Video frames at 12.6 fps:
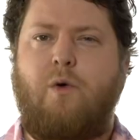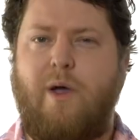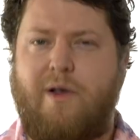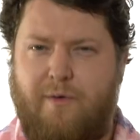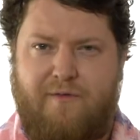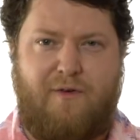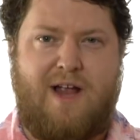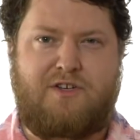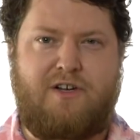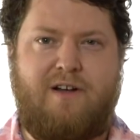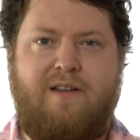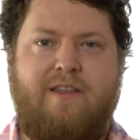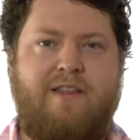Quick
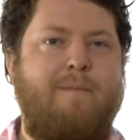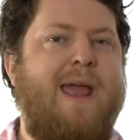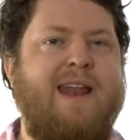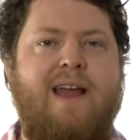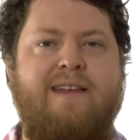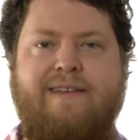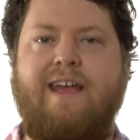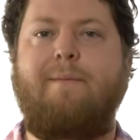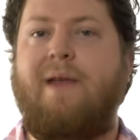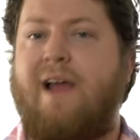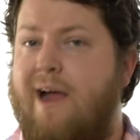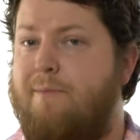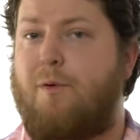refresher. The main idea
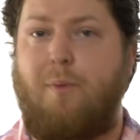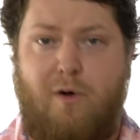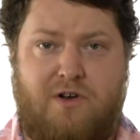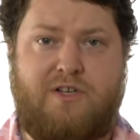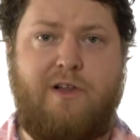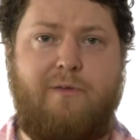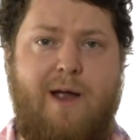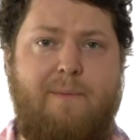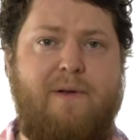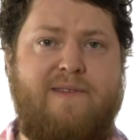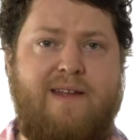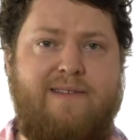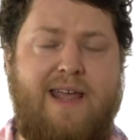behind proportional
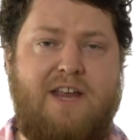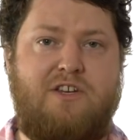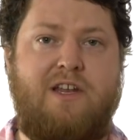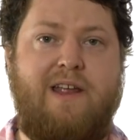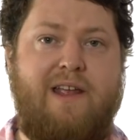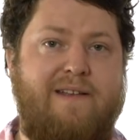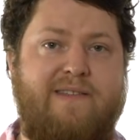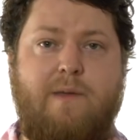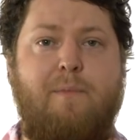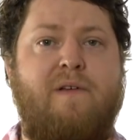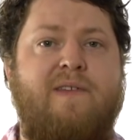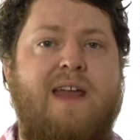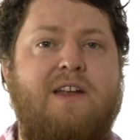representation is the
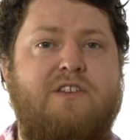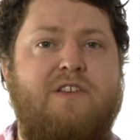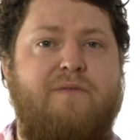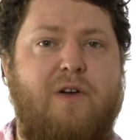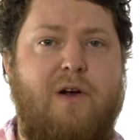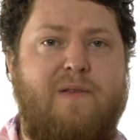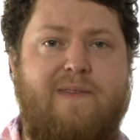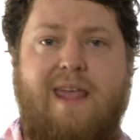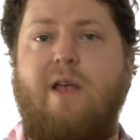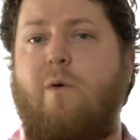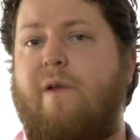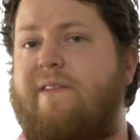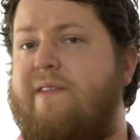percentage of votes
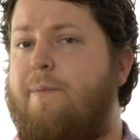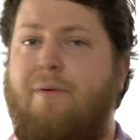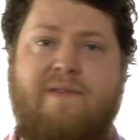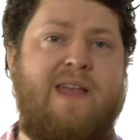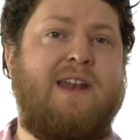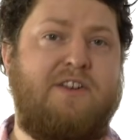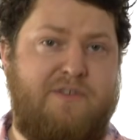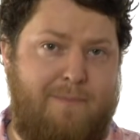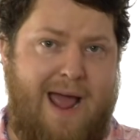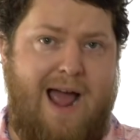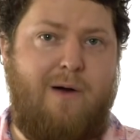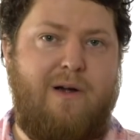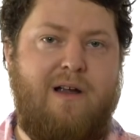equals the percentage of
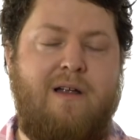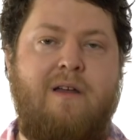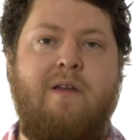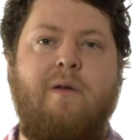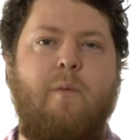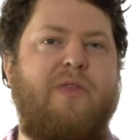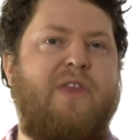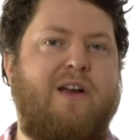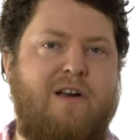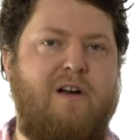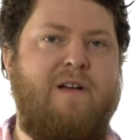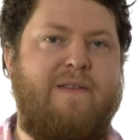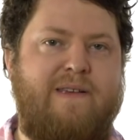power. With our
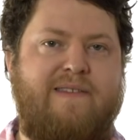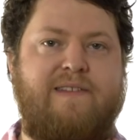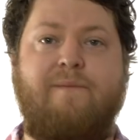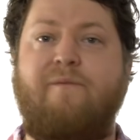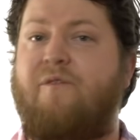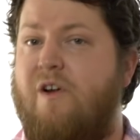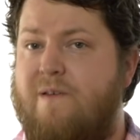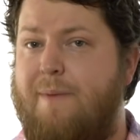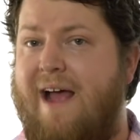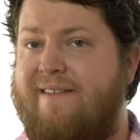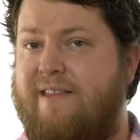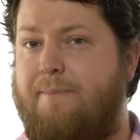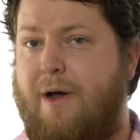current system, first
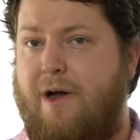past the